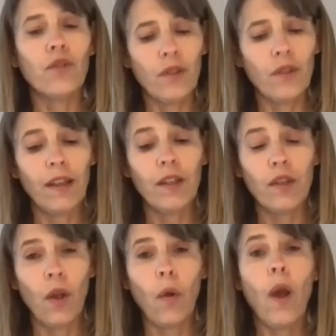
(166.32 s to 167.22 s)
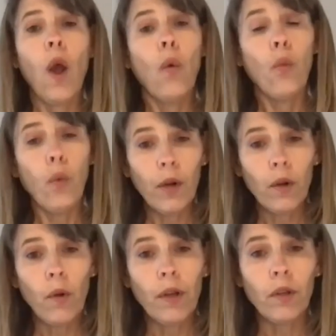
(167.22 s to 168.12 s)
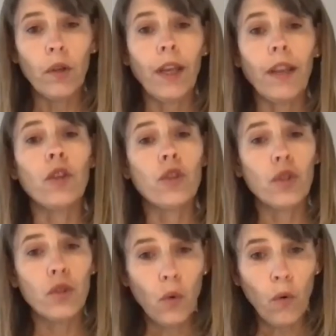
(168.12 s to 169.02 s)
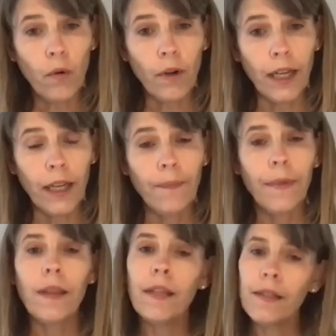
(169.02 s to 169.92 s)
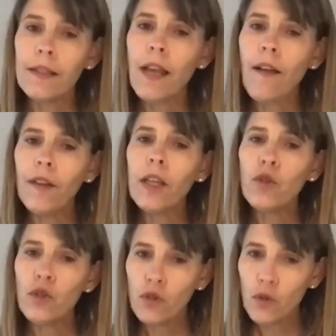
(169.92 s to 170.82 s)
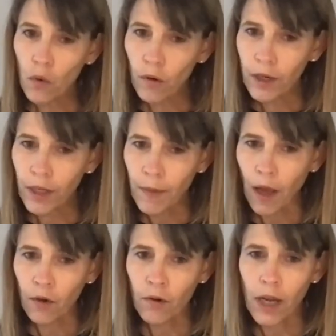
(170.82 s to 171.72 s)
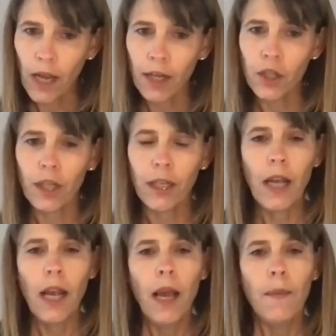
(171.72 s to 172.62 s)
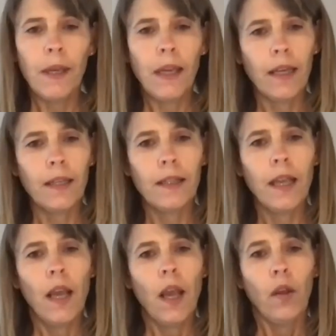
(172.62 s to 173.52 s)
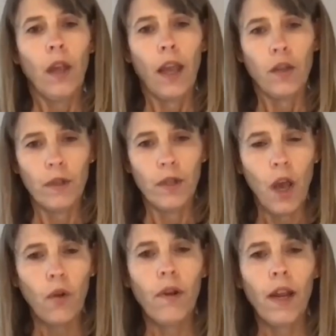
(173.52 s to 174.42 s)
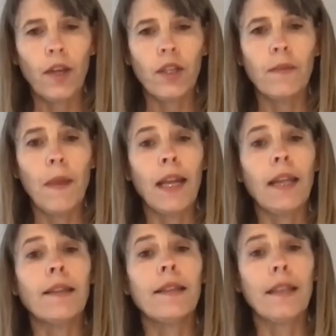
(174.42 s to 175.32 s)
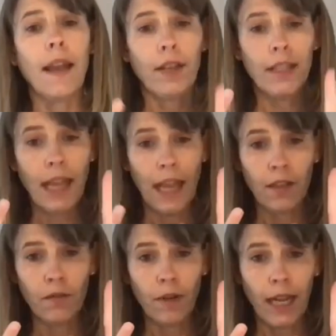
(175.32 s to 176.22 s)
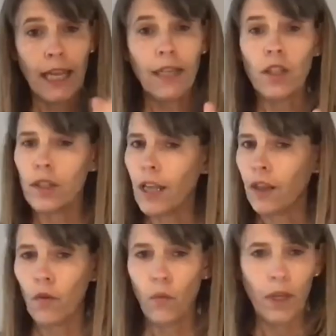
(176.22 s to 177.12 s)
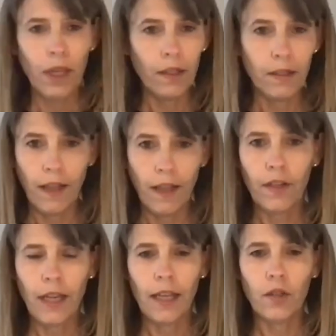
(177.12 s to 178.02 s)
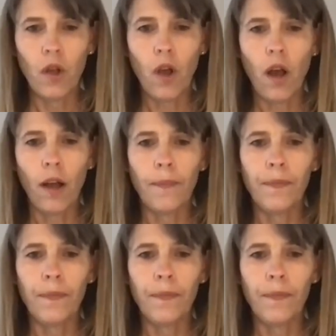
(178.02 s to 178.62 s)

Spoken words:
And so we're going to look at the story. And this is definitely a story about creation because as we know, creation is made in 7 days, right? Just like the week is 7 days long.